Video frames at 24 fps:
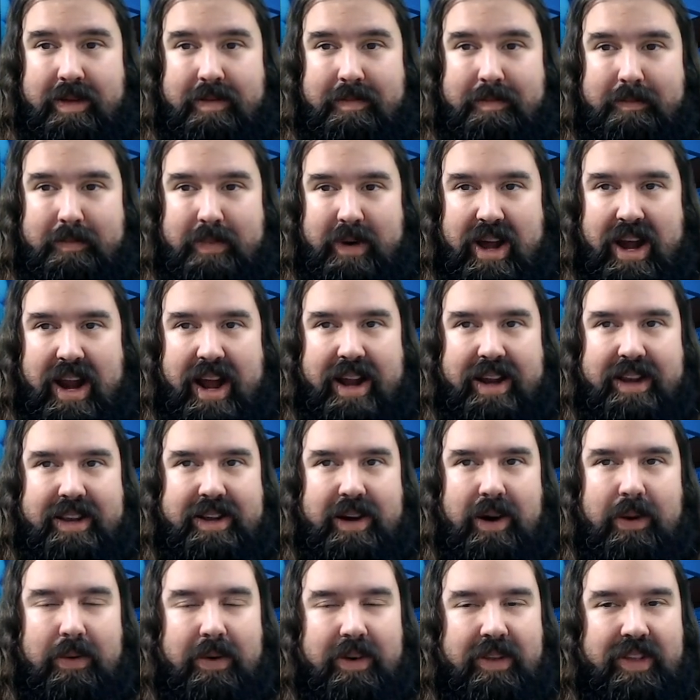but I
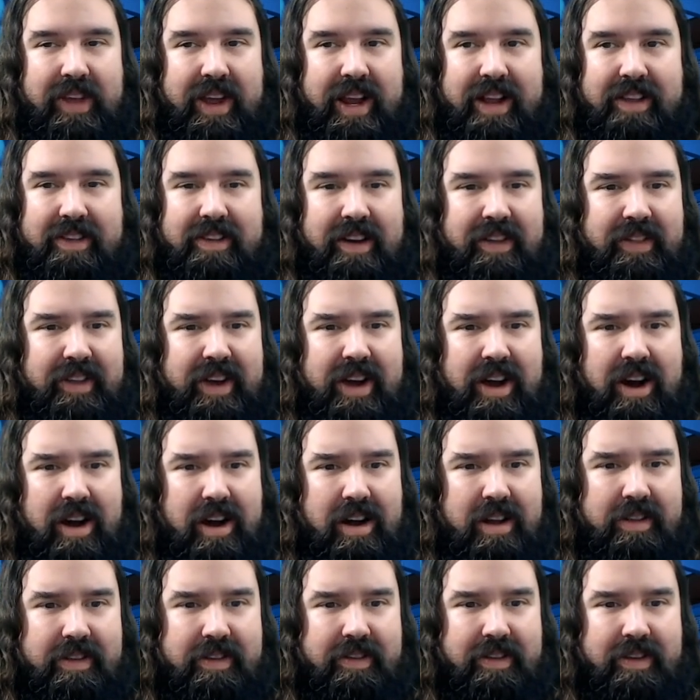don't think it's on the
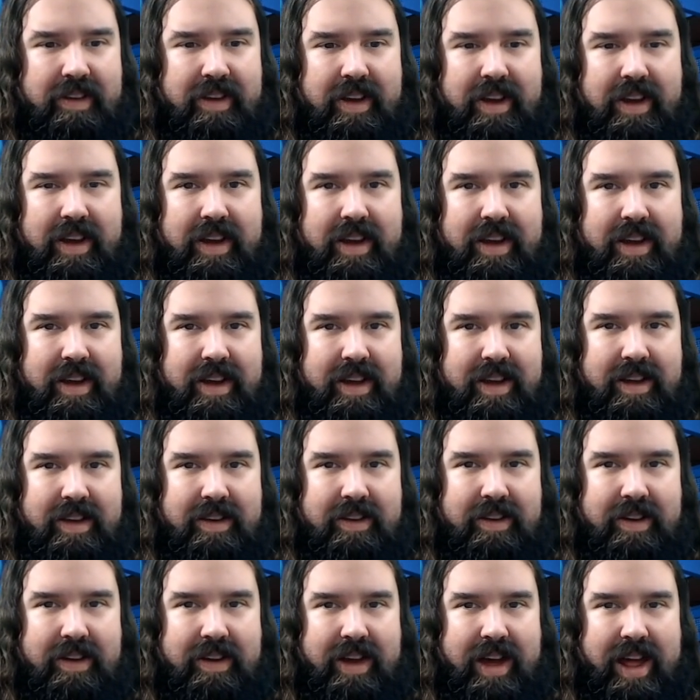cards
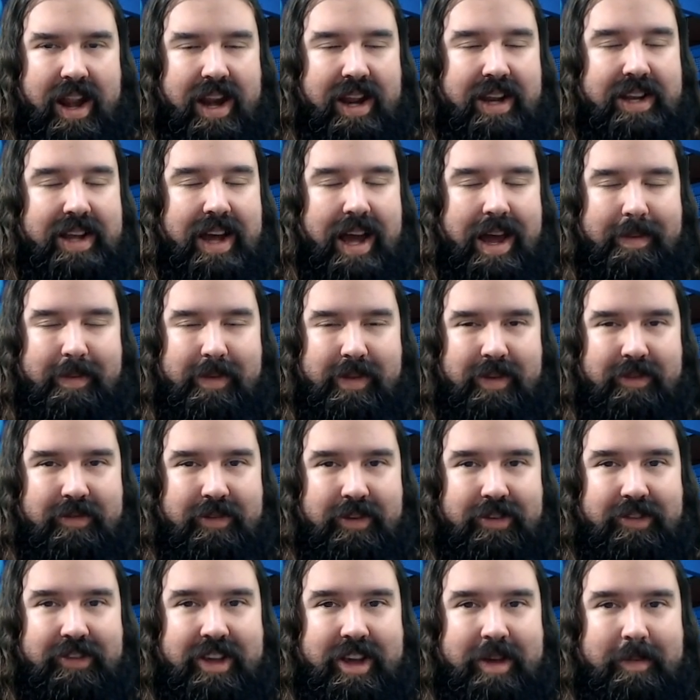anytime in the
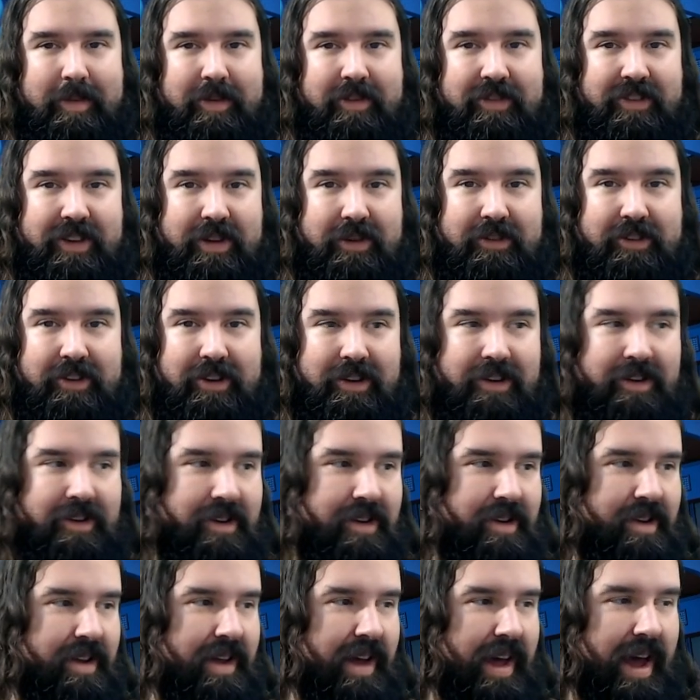foreseeable future.
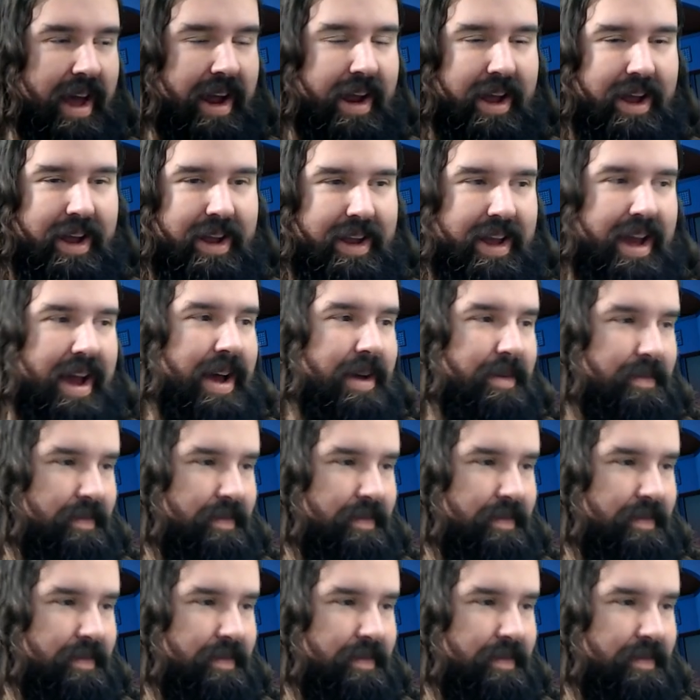I yeah.